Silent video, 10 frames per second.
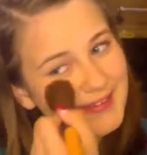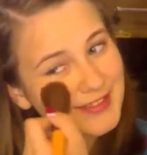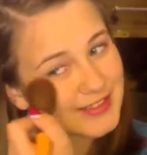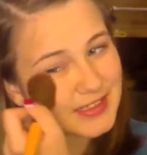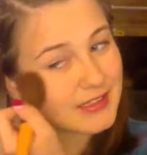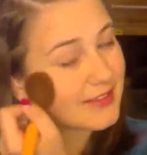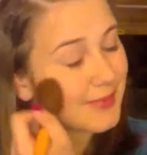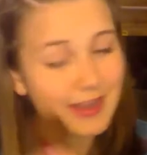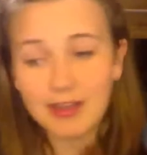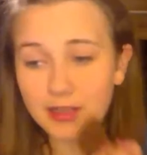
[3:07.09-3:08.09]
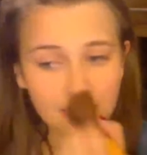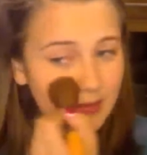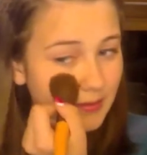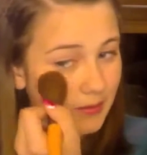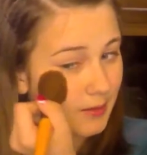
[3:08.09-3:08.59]
And then slightly
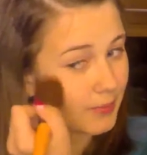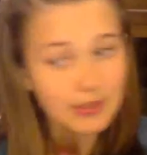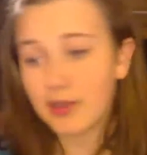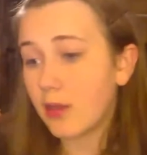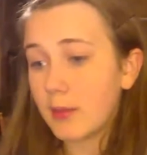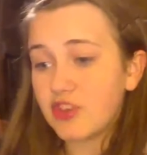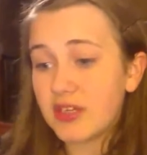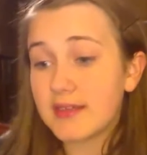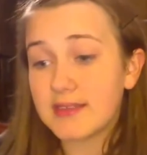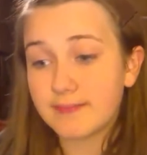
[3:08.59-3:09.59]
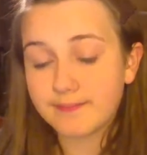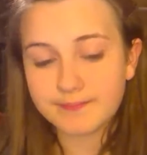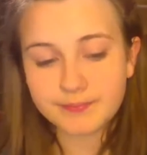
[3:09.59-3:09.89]
smiling and putting it on my cheek.